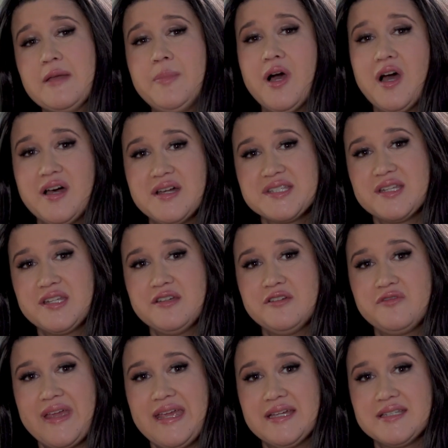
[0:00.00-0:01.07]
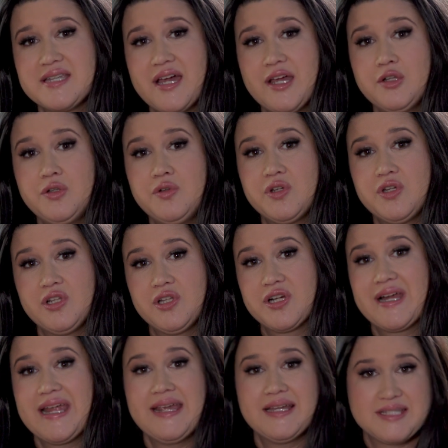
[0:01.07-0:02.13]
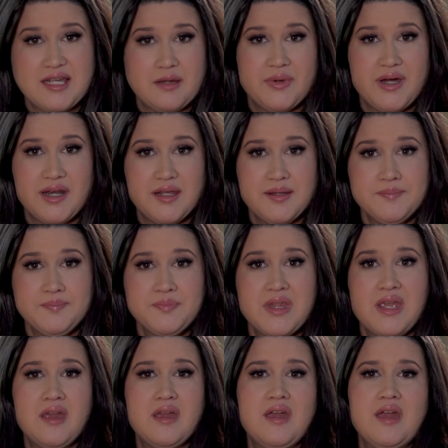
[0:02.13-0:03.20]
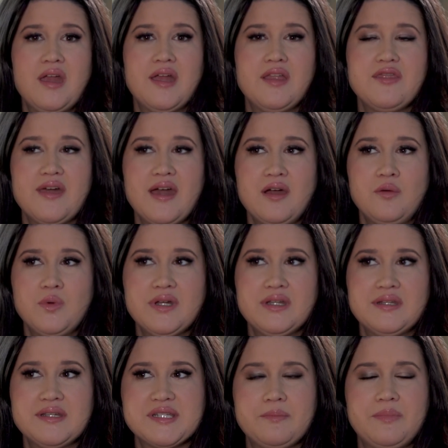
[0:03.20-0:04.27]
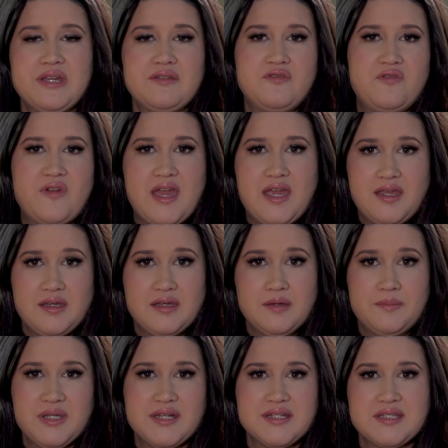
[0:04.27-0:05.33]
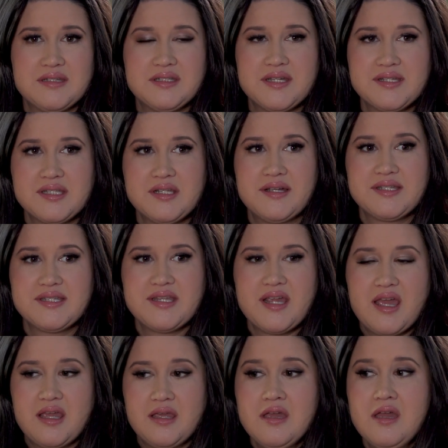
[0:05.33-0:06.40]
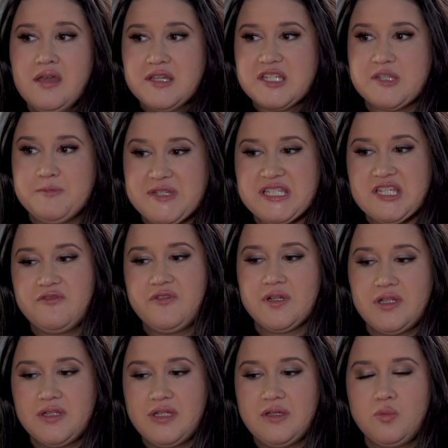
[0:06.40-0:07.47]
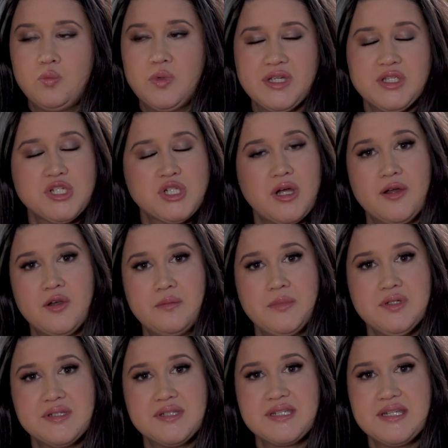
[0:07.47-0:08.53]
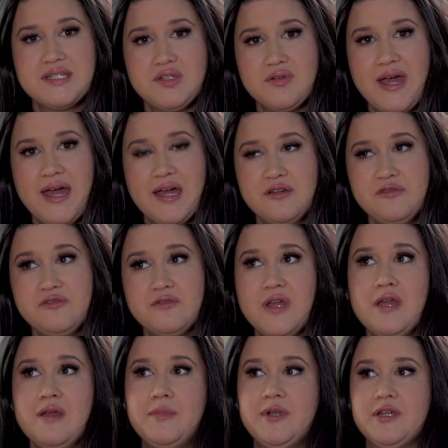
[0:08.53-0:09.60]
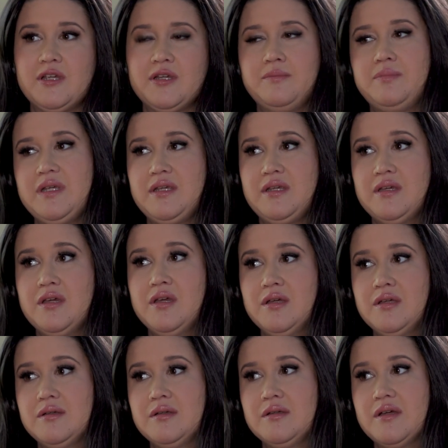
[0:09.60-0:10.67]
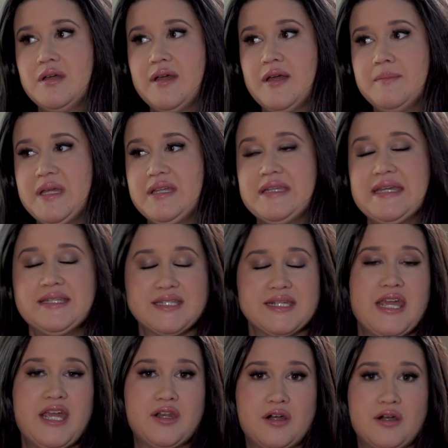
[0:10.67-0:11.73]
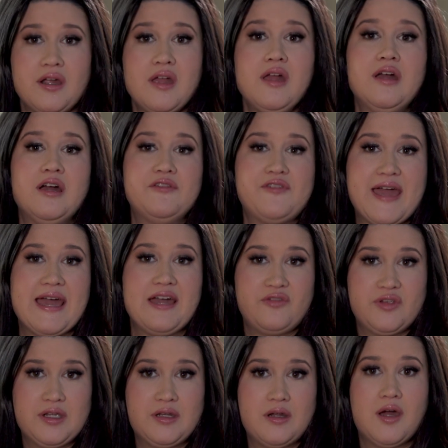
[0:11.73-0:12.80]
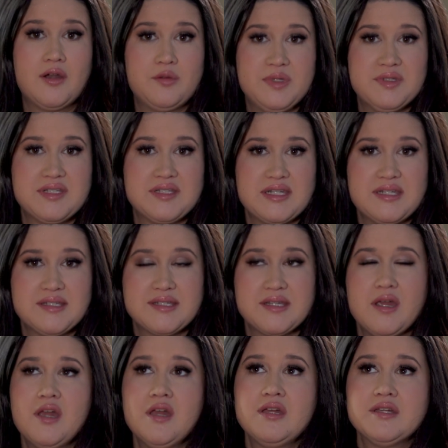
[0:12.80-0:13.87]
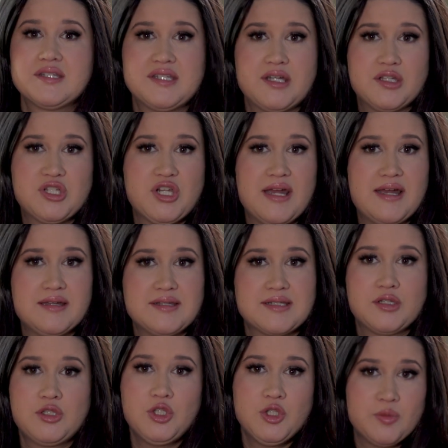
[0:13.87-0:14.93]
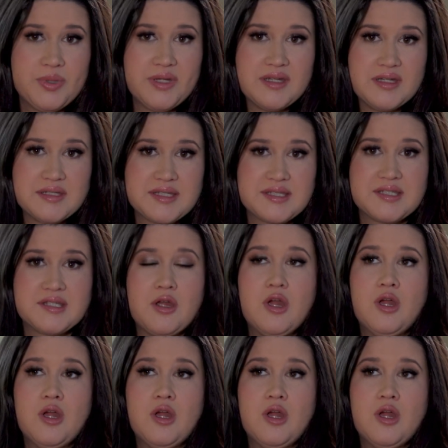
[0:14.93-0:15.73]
a positive anti-nuclear antibody. And that one is a bit vague because it does not say specifically which autoimmune disease you have, but it could be an indicator of having an autoimmune disease, such as lupus